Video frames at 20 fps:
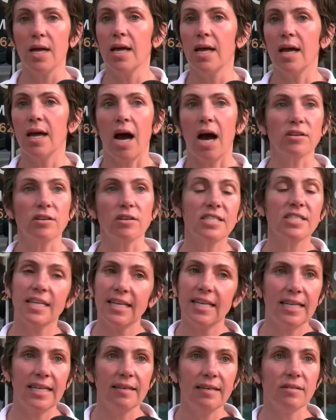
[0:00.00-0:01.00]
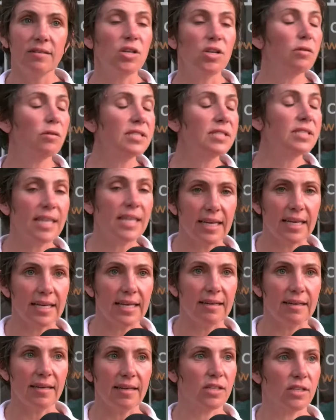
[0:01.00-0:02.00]
our city, no
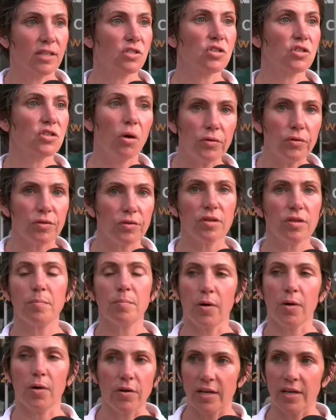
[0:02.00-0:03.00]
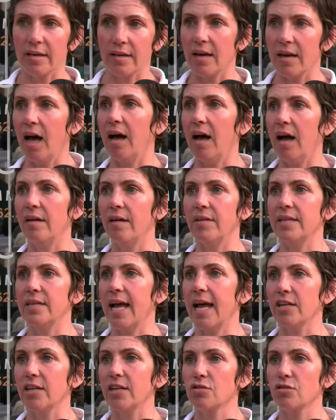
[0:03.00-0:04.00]
city can shoulder the burden of a
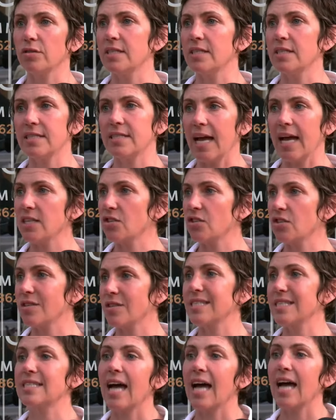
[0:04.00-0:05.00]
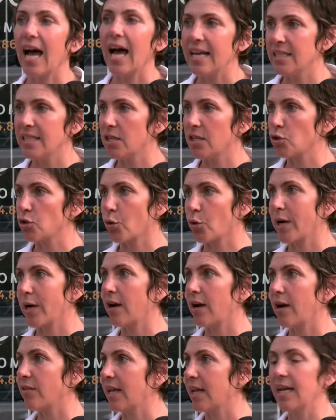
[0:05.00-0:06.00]
natural disaster the size of the
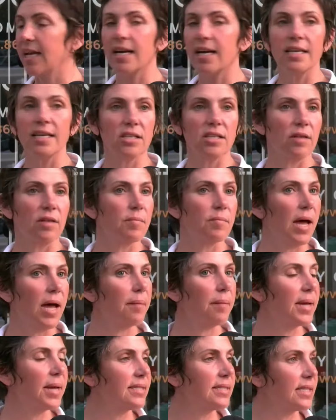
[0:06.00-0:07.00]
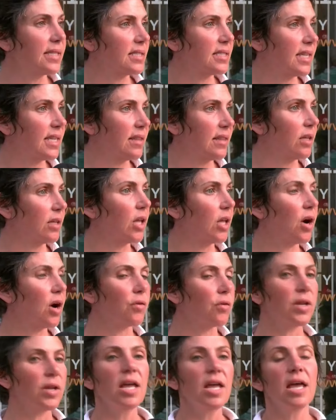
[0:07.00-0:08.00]
tornado that hit us on May 16th
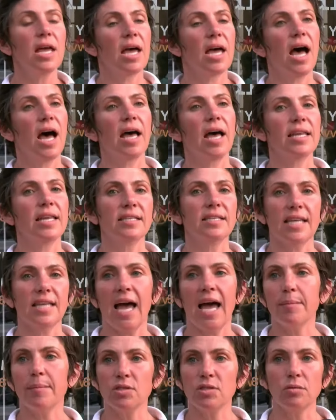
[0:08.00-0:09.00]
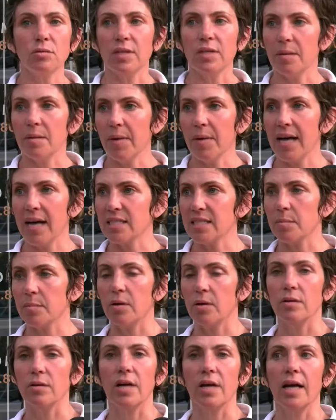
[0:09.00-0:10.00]
alone. It is absolutely
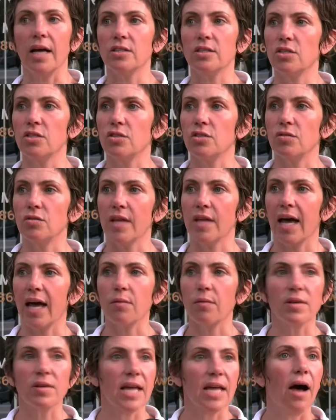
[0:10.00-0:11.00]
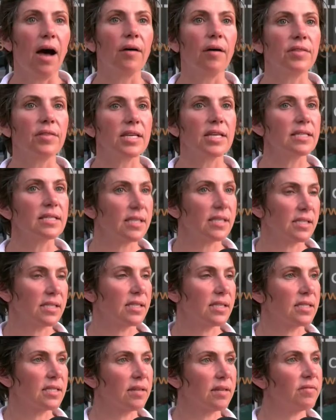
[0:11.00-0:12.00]
impossible to do that without the
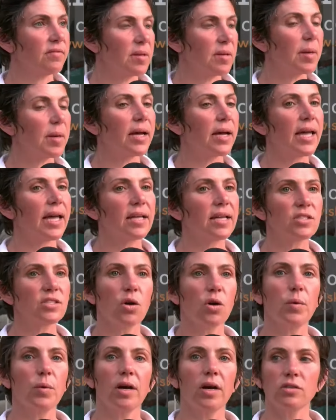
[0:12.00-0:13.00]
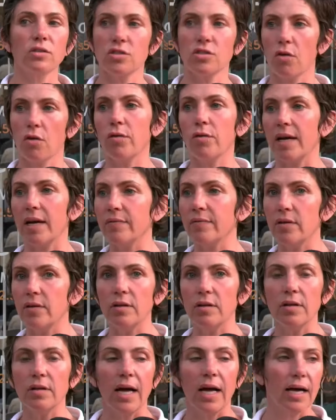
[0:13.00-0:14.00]
assistance of FEMA. And so we are so
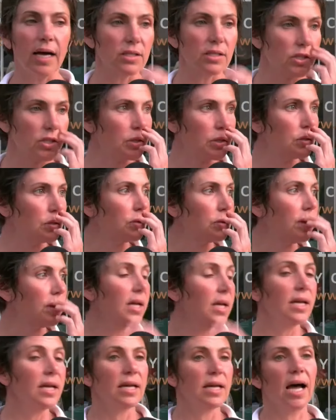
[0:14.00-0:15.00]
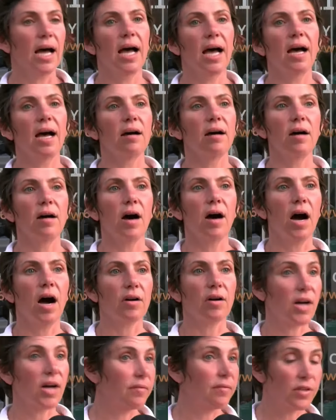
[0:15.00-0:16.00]
grateful to
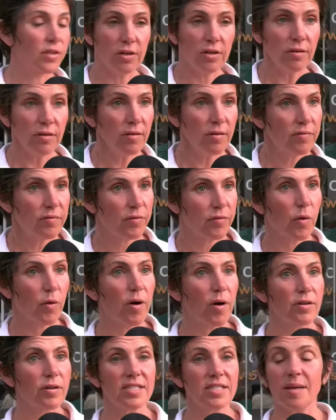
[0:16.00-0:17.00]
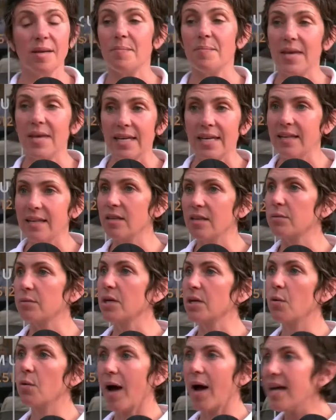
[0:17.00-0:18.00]
our governor for submitting the
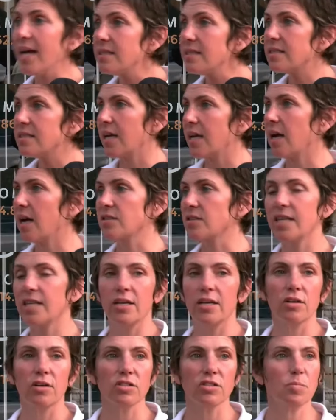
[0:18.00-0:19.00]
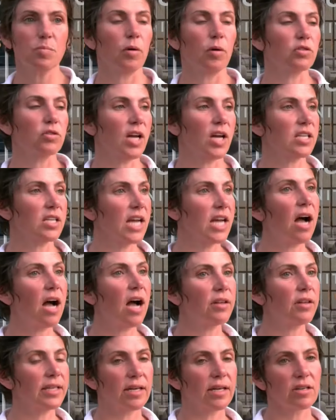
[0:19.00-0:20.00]
request, our senators, both Josh
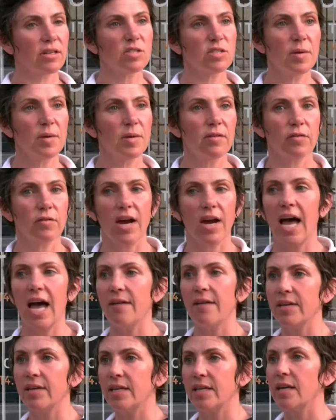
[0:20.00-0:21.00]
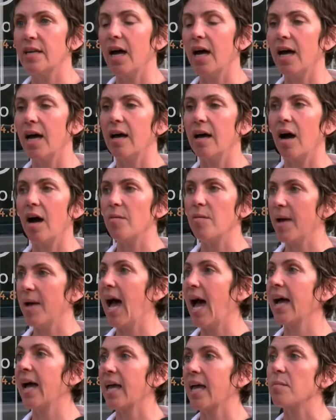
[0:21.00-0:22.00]
Hawley and Eric Schmidt, for having our
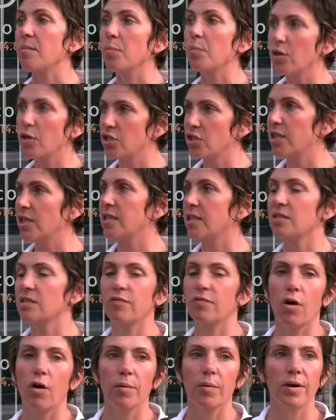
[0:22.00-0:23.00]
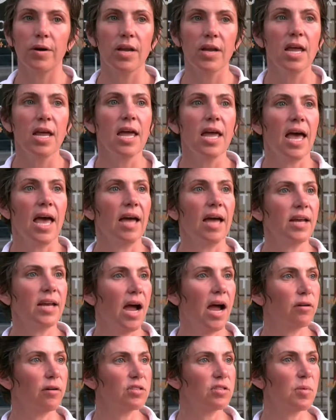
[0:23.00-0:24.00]
back and pushing this forward, and
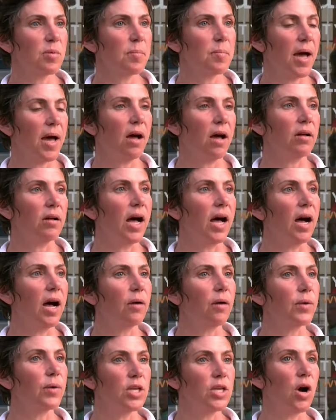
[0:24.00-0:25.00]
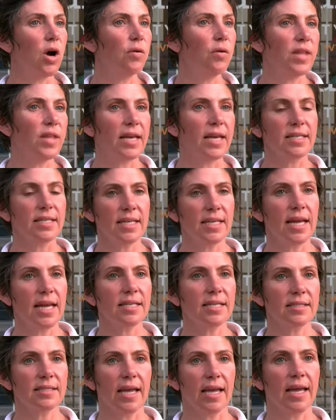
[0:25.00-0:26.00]
Congressman Bell. We know that it
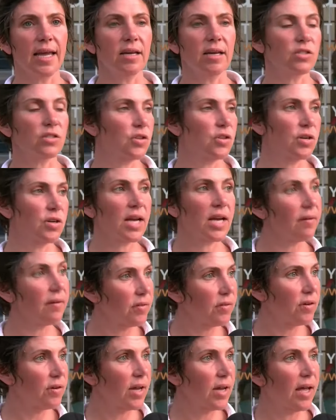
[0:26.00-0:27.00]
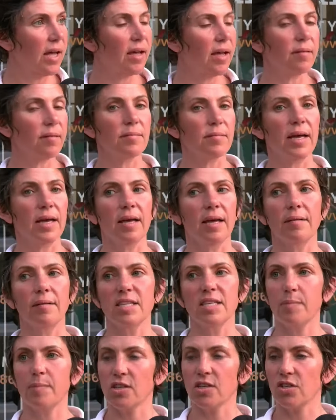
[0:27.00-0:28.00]
takes a concerted effort,
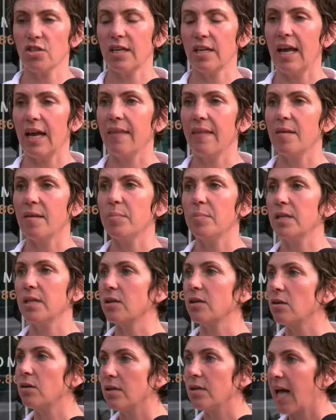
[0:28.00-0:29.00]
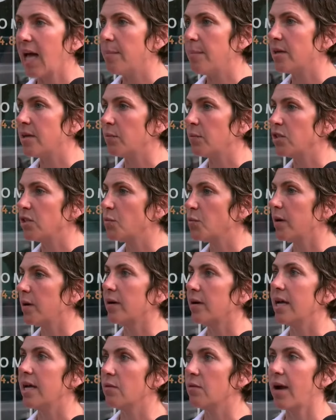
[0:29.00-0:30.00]
especially in the political climate in which we
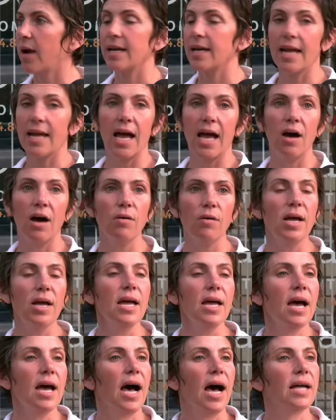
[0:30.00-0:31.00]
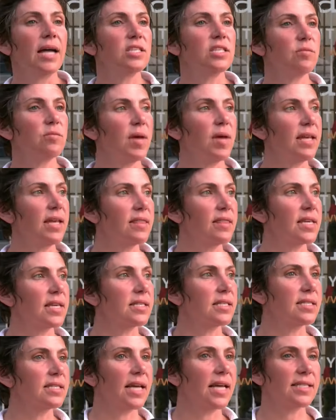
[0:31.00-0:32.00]
are in right now, to make
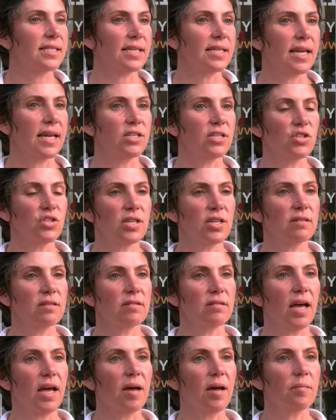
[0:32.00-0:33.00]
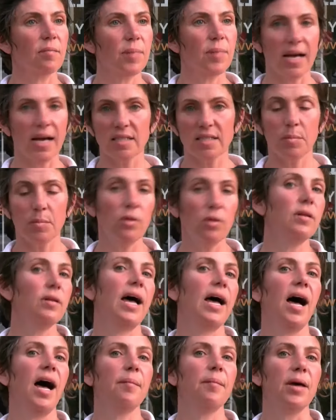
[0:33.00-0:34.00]
this designation possible,
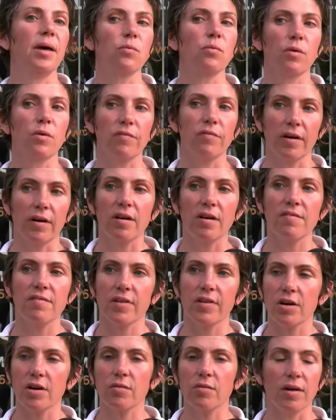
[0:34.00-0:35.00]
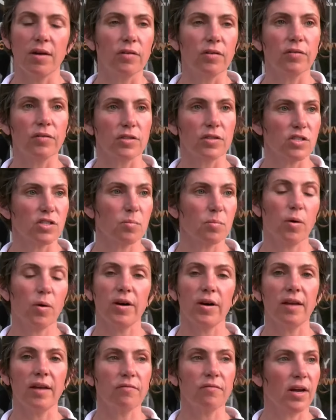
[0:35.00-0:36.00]
and we're very, very grateful for the
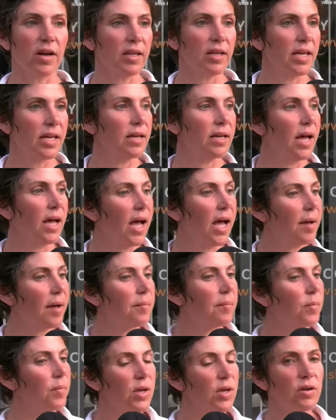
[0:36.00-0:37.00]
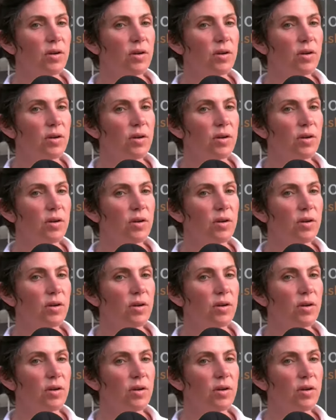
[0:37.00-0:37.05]
support. And frankly, we couldn't